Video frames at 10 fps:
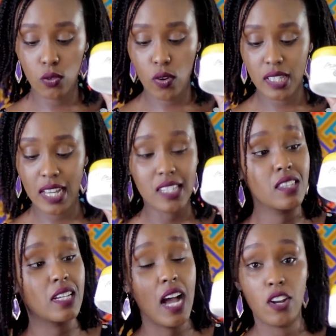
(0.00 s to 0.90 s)
one kwanza is
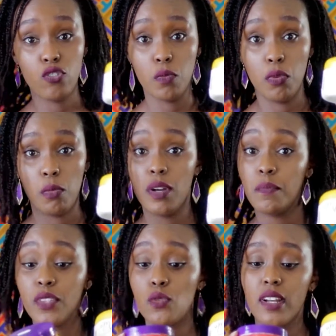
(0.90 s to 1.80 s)
300 bob.
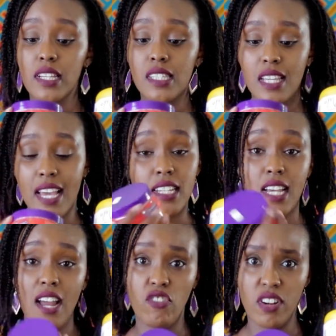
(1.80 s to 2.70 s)
This one is
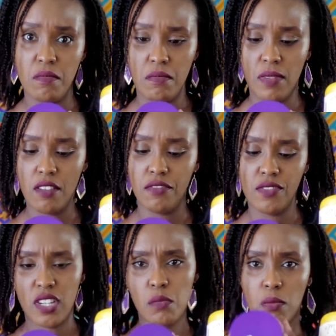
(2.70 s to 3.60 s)

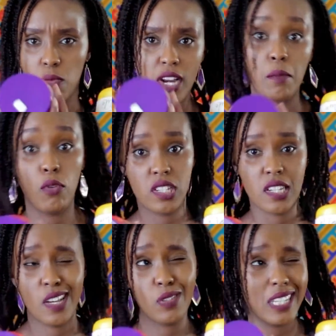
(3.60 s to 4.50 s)
815 bob. When I bought
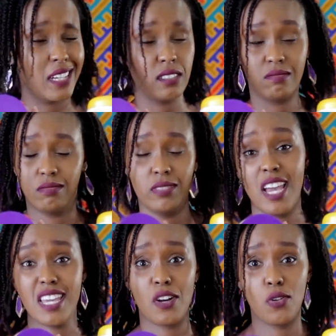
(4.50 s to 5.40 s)
it, that was like
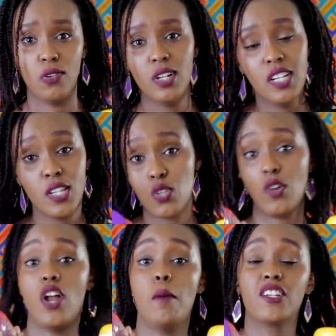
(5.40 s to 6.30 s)
a year ago. So I
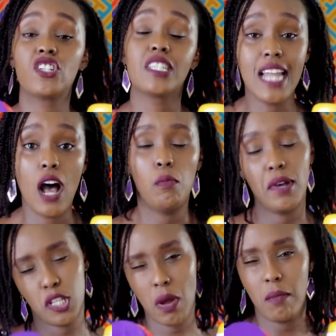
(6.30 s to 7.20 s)
don't know how much it is now,
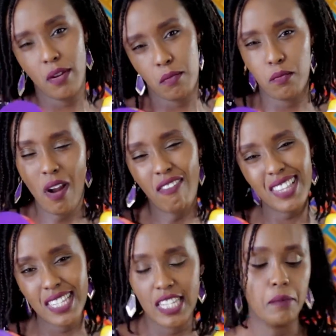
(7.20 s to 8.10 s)
but it's probably roughly
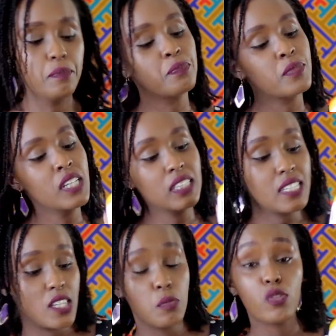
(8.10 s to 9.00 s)
the same.
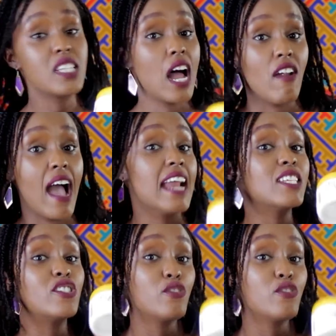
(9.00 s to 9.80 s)
This is Mosara and it's